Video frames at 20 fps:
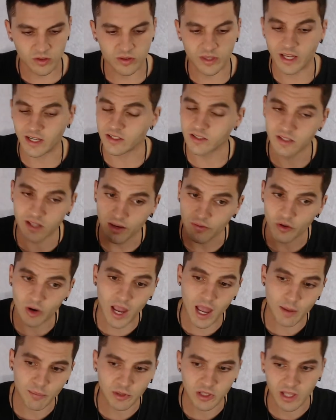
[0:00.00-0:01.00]
That has never
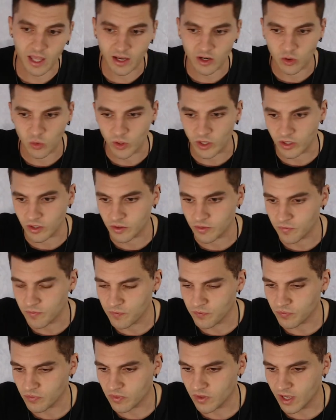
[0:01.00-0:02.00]
happened that quick.
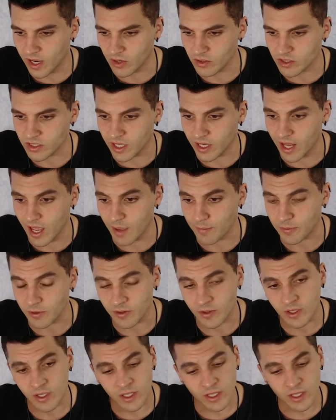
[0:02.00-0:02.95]
How does that happen?